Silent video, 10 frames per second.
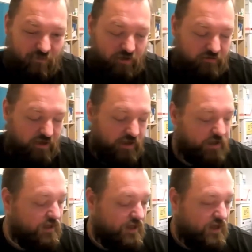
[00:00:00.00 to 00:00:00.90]
not
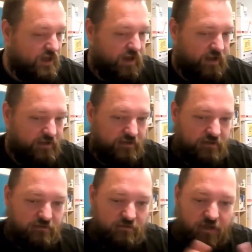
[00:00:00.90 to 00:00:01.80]
really.
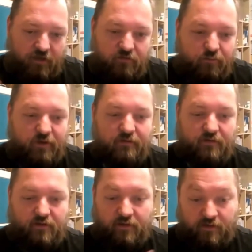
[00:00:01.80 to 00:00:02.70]
And that to me
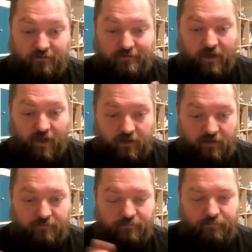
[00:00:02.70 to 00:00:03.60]
is a little
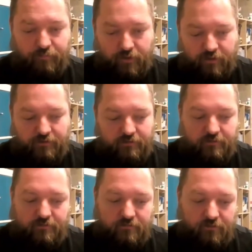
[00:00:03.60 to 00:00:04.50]
sad
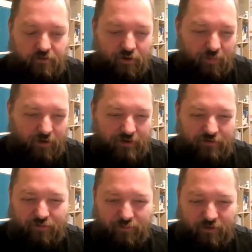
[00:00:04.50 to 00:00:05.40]
because nobody
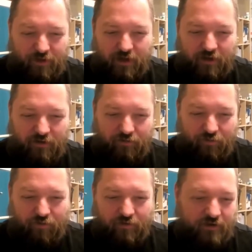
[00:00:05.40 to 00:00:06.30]
should be allowed
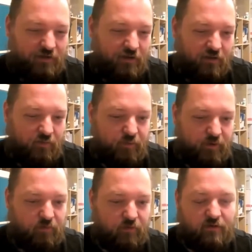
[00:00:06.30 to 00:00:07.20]
to threaten other
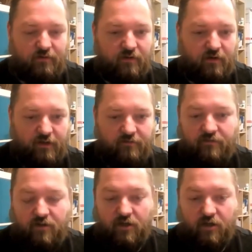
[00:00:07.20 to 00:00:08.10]
people on their life.
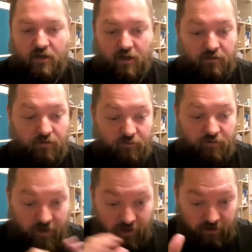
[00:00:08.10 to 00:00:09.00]
I
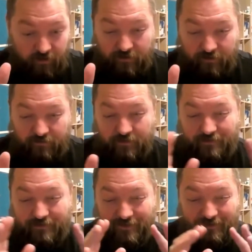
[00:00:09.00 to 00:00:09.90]
don't care if
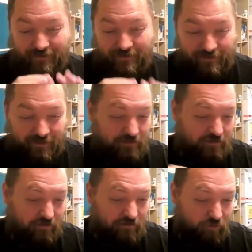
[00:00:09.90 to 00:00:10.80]
it's in a
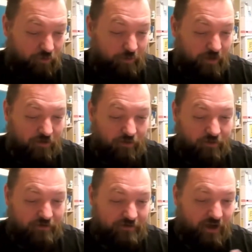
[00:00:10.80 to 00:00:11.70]
digital format
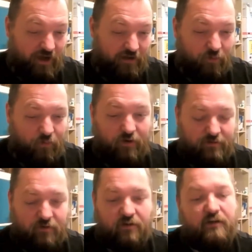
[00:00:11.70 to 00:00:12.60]
or chat or
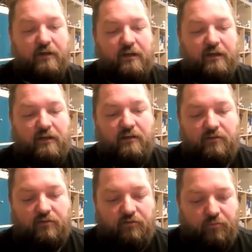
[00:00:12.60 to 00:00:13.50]
whatever.
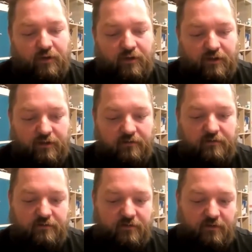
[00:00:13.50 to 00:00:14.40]
To me,
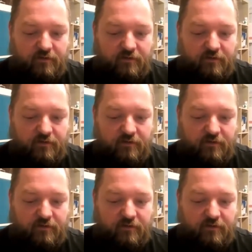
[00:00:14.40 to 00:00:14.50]
it's